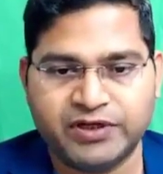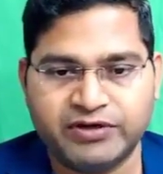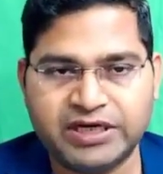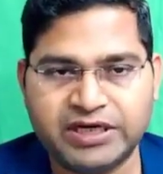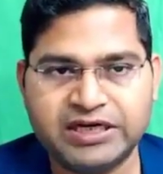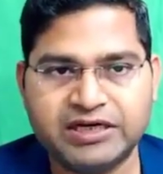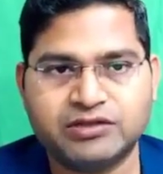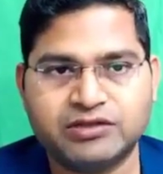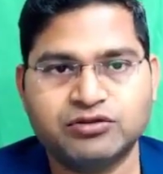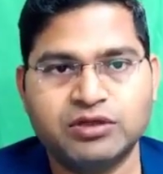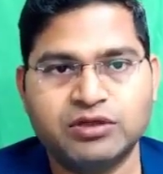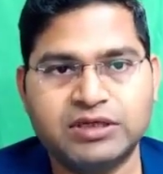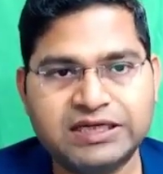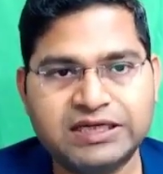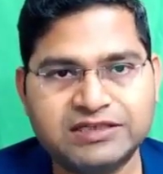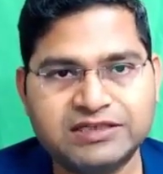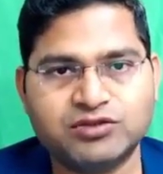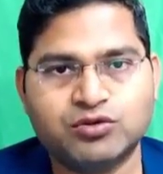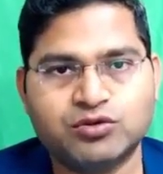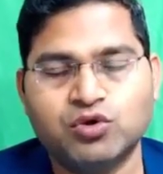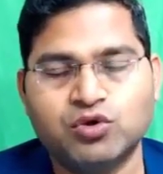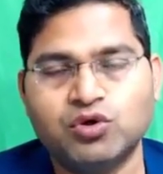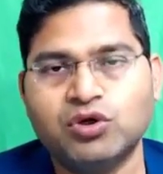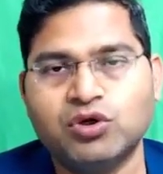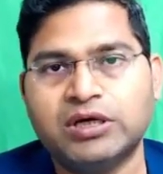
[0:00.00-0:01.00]
right so let's
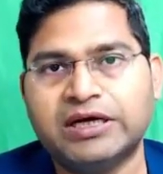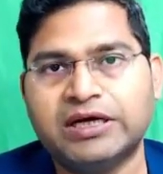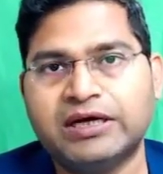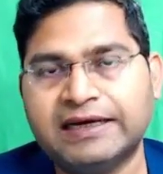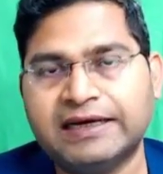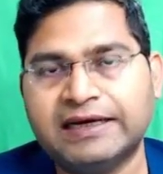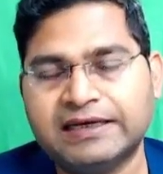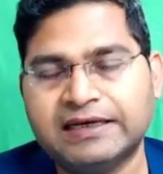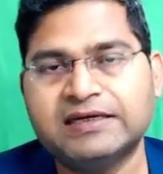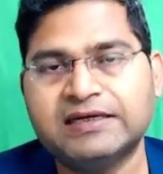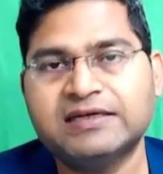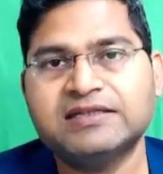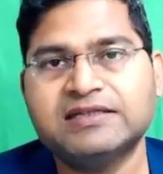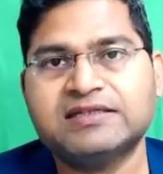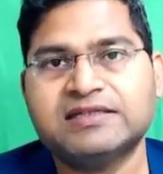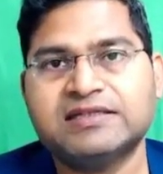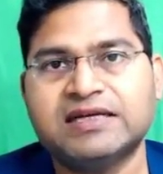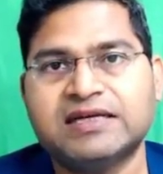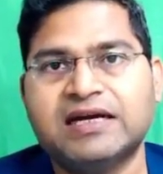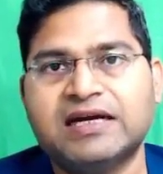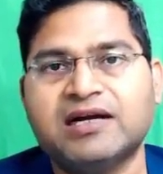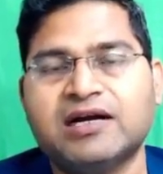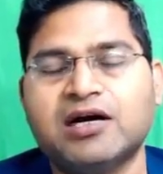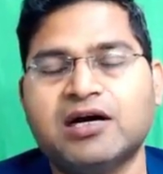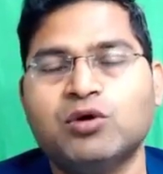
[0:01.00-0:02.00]
go and
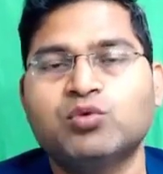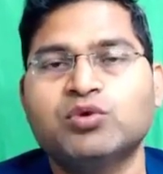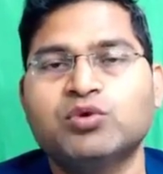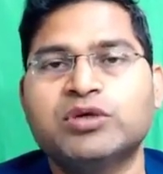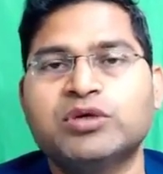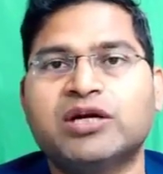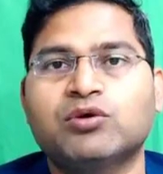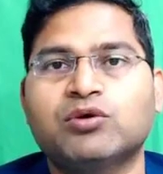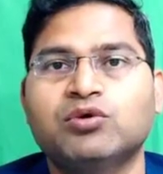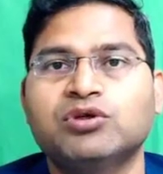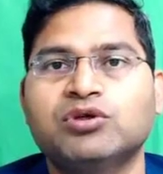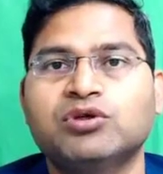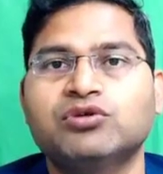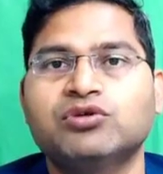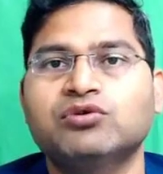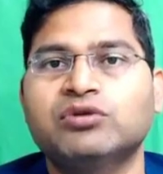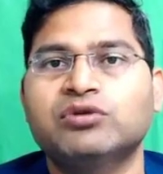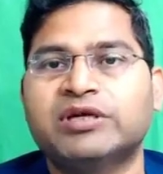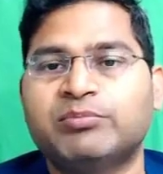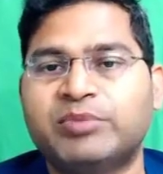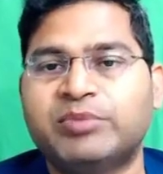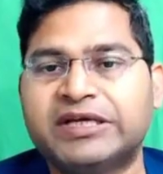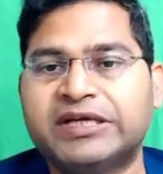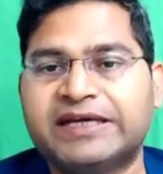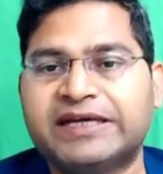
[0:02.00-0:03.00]
understand how we are going to
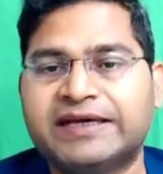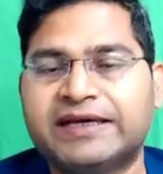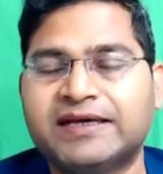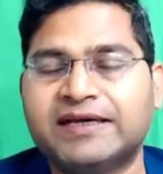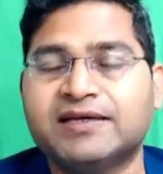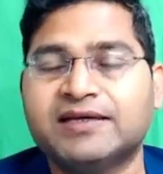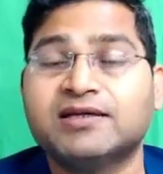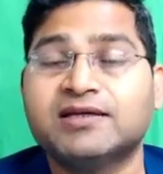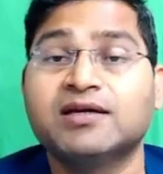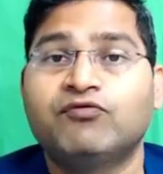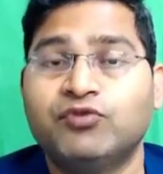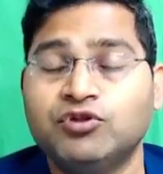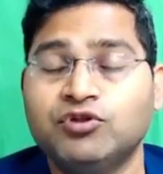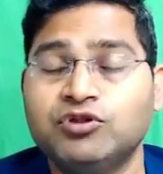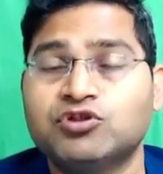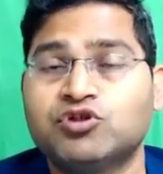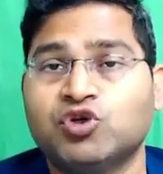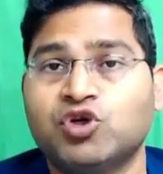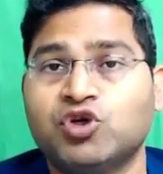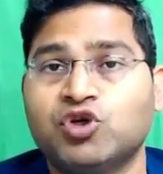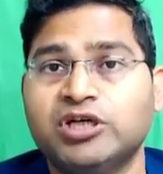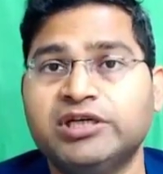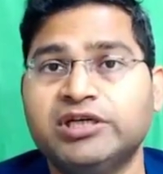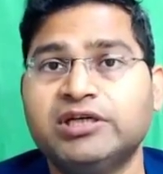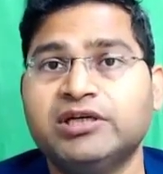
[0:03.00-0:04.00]
replicate full
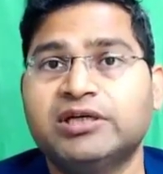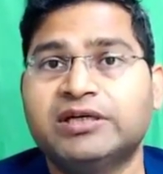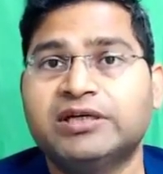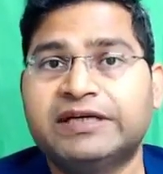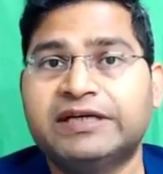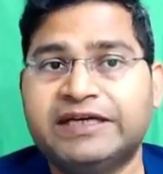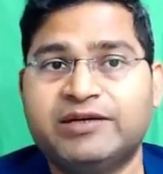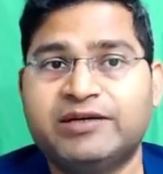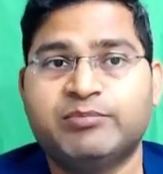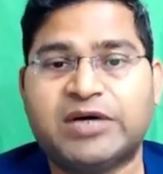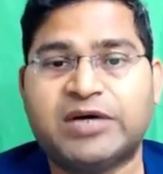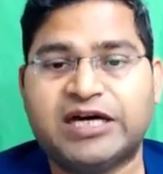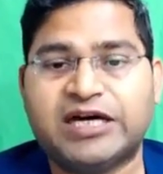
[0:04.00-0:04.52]
join in